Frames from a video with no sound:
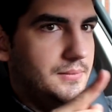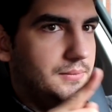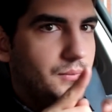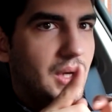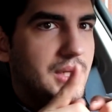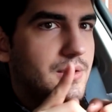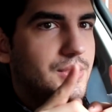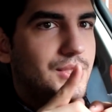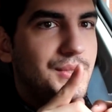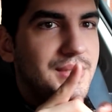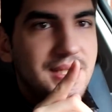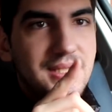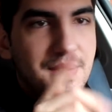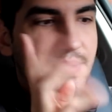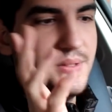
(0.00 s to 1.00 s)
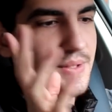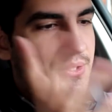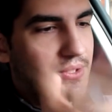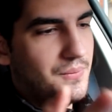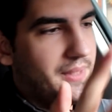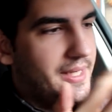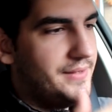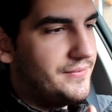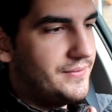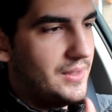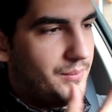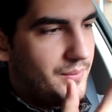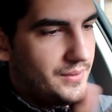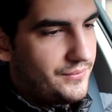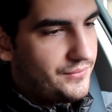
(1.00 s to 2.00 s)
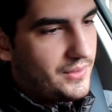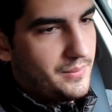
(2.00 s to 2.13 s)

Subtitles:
1 or 2 centimeters away from